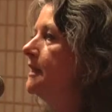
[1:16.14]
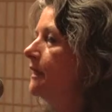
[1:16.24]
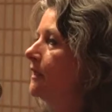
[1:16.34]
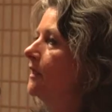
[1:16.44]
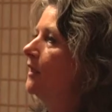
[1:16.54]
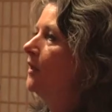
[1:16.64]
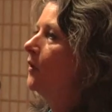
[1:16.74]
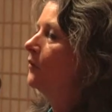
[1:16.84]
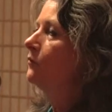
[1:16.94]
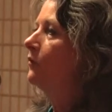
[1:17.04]
Nick
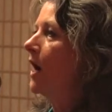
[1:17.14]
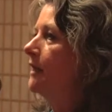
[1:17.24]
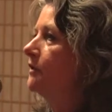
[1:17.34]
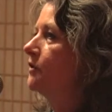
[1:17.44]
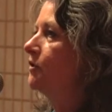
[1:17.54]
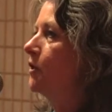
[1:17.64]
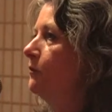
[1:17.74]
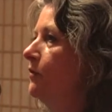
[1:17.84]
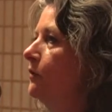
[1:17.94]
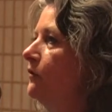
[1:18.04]
writes so
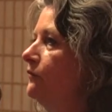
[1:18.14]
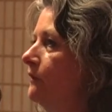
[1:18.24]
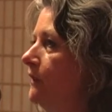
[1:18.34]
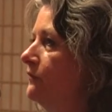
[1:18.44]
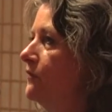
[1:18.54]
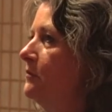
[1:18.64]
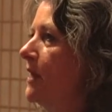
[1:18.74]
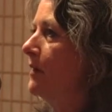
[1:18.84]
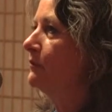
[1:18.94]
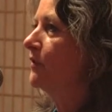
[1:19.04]
beautifully from
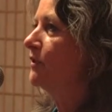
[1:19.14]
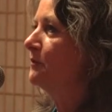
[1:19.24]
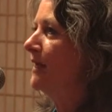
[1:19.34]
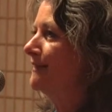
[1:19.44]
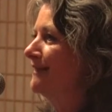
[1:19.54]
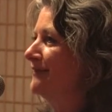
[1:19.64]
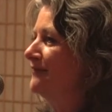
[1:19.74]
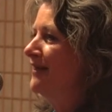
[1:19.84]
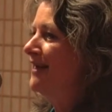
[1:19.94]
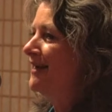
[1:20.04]
that perspective.
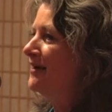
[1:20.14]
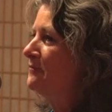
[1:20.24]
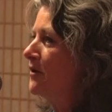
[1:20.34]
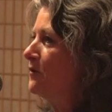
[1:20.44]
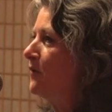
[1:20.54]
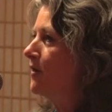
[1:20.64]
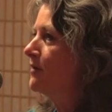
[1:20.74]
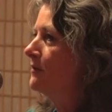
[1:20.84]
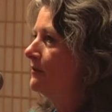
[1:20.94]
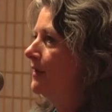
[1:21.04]
I want to
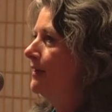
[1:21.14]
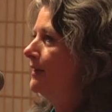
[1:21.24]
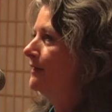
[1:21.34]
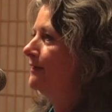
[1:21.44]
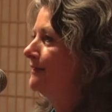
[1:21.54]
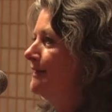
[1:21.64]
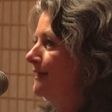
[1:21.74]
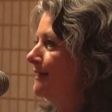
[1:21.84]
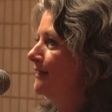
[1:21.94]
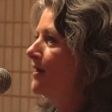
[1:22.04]
welcome uh,
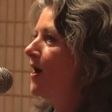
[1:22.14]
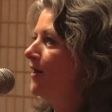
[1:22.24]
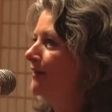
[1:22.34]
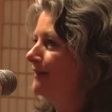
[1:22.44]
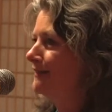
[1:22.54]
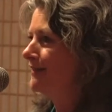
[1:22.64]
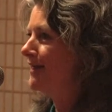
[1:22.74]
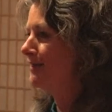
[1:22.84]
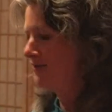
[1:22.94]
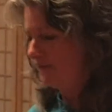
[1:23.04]
Nick and Holly.
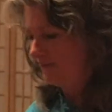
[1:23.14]
Thank you.